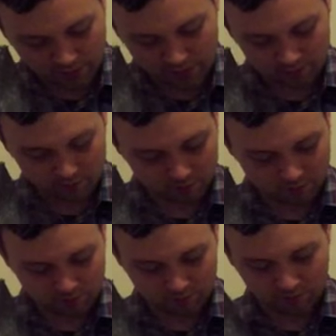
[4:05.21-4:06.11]
And
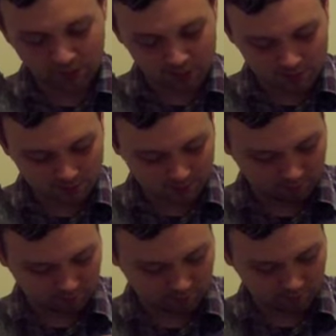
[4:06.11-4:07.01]
yes,
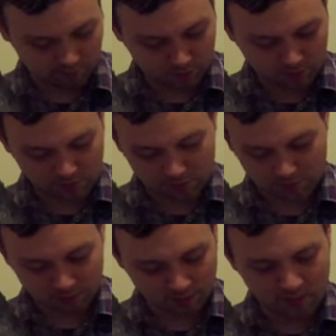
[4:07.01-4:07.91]
it's
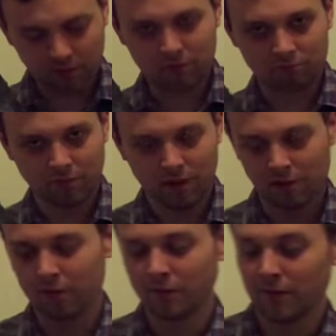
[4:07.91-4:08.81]
getting
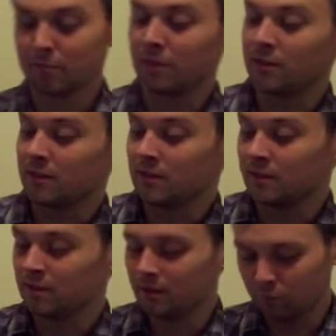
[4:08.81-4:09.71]
harder to find places
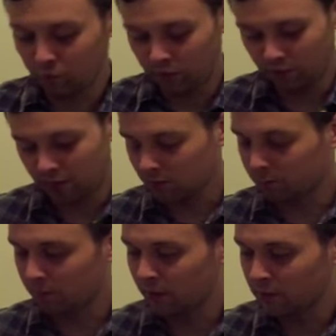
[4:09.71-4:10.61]
where you can
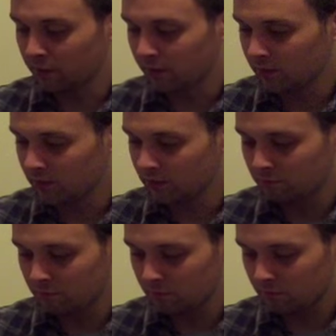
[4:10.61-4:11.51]
actually play 3-inch
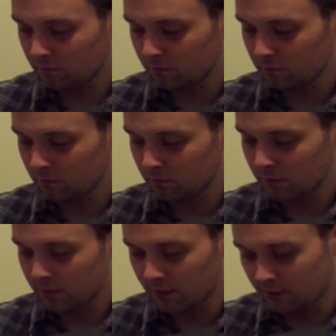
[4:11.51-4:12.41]

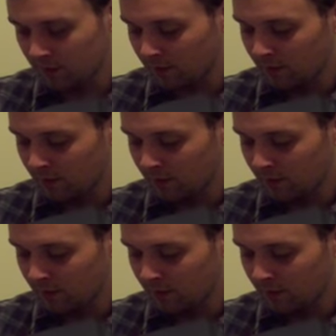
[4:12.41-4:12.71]
CDs,